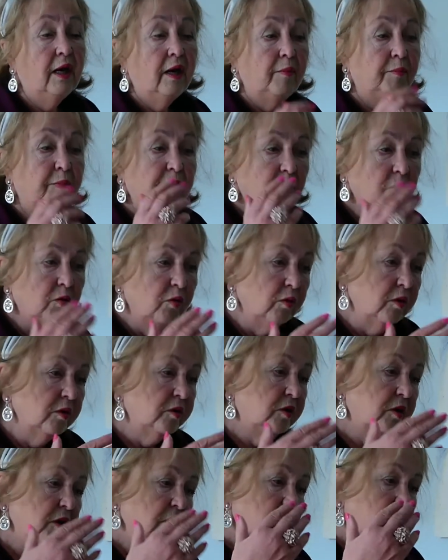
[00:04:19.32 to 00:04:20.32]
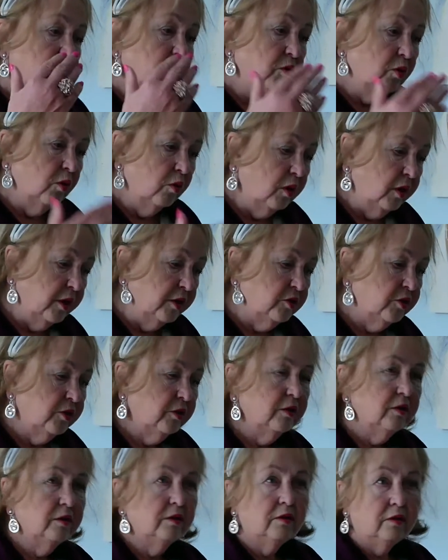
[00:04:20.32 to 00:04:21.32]
Because knowledge
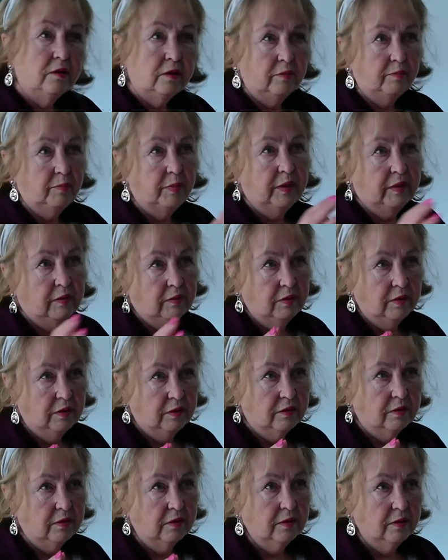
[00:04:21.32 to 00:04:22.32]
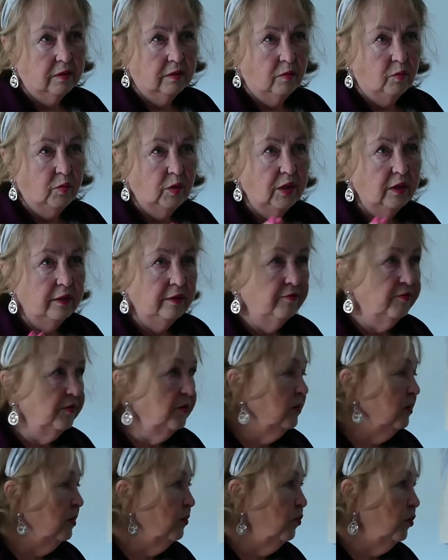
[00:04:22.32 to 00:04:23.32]
is in abundance. We live
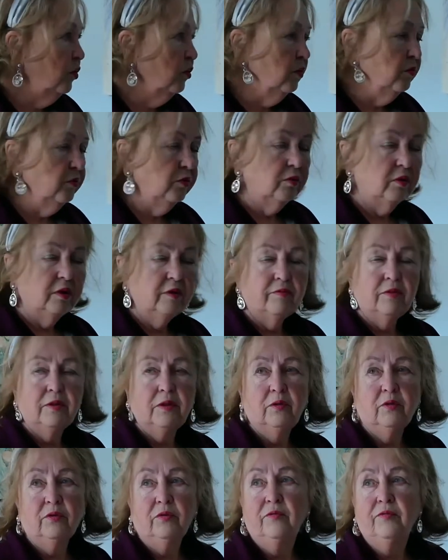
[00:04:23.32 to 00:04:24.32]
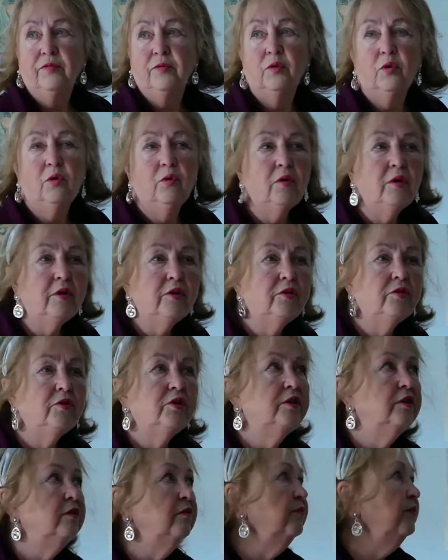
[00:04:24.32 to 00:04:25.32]
in the world, you have a lot of
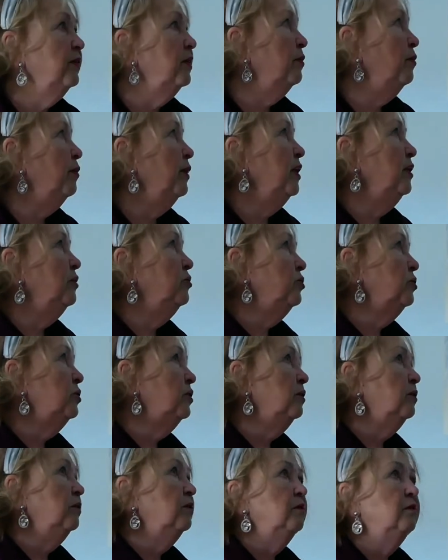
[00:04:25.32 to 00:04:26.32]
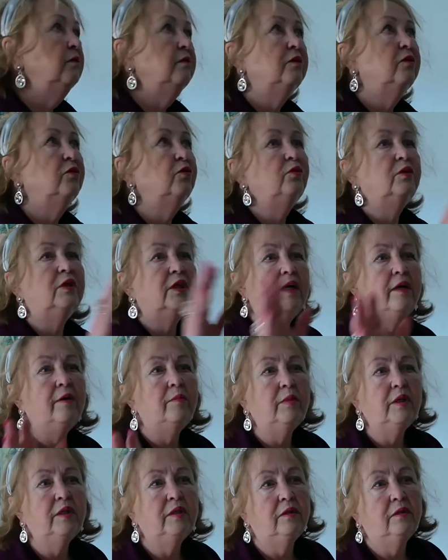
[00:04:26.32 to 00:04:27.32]
knowledge, information, you
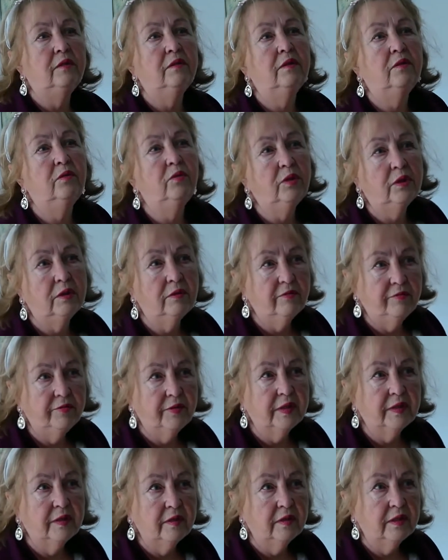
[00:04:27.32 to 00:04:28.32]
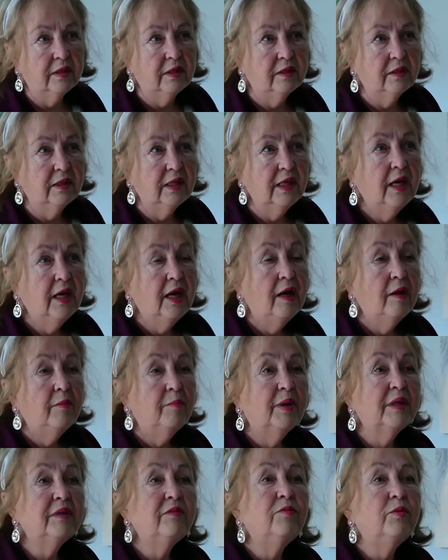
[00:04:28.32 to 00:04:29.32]
name it, you can find it.
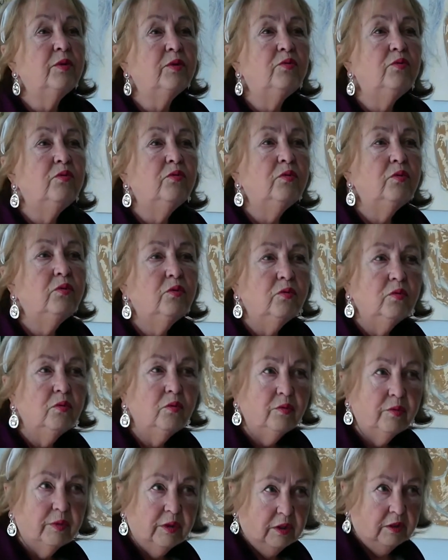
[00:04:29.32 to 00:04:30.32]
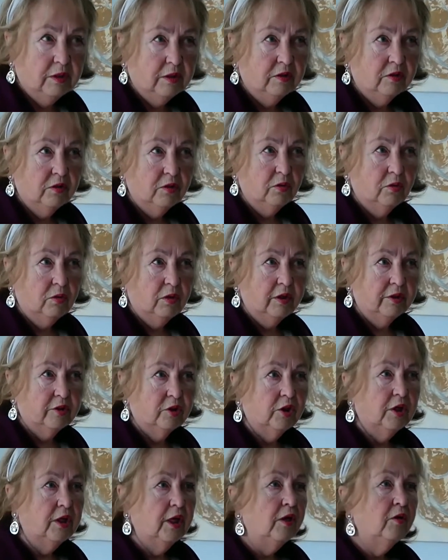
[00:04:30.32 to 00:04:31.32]
But what you do with this
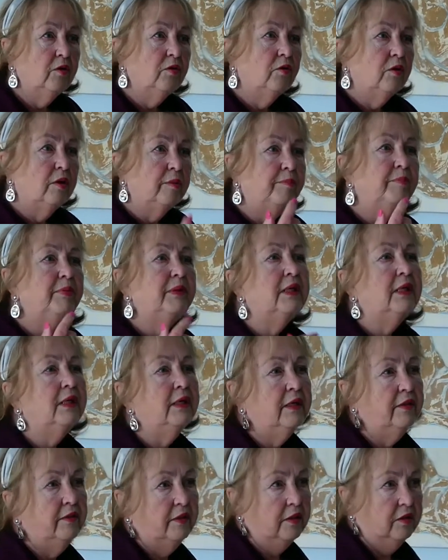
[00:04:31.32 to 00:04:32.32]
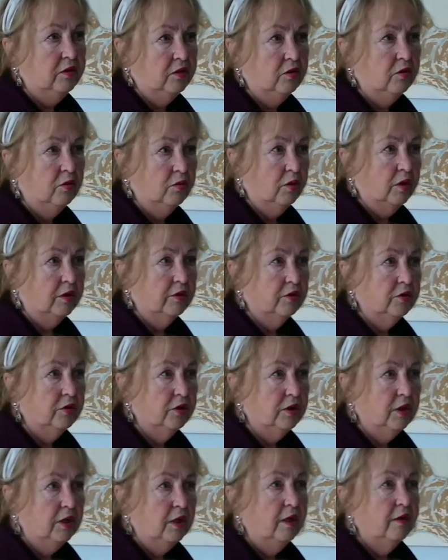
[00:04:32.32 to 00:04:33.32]
knowledge, how you apply this knowledge,
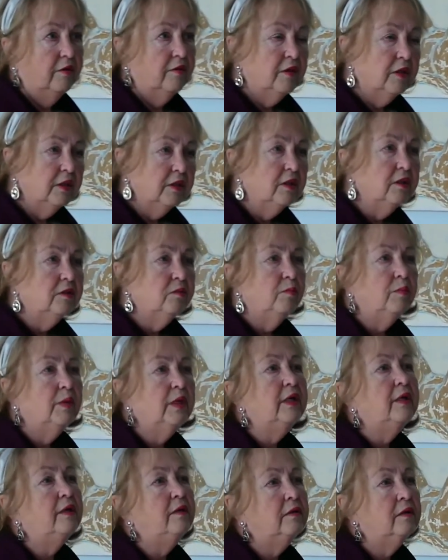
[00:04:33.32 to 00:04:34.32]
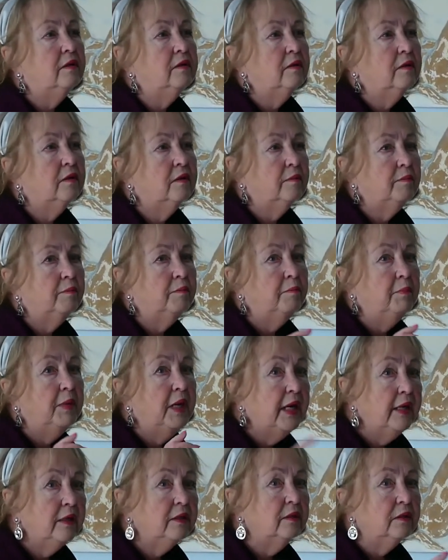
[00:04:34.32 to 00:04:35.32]
that is my
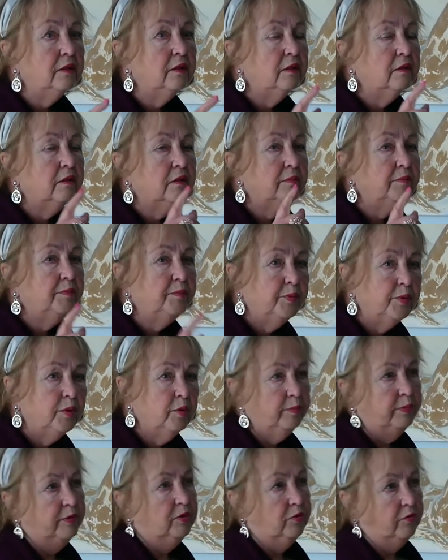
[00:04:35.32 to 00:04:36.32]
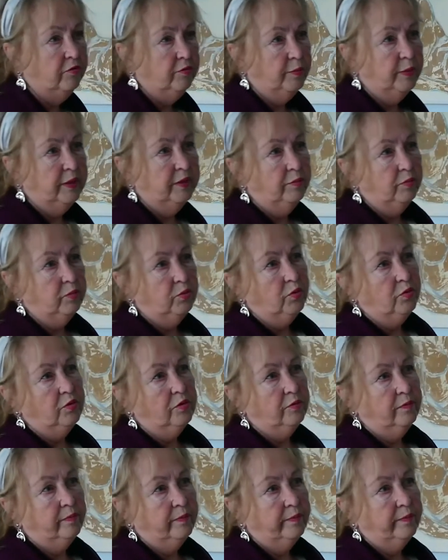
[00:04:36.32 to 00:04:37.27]
main purpose of my book.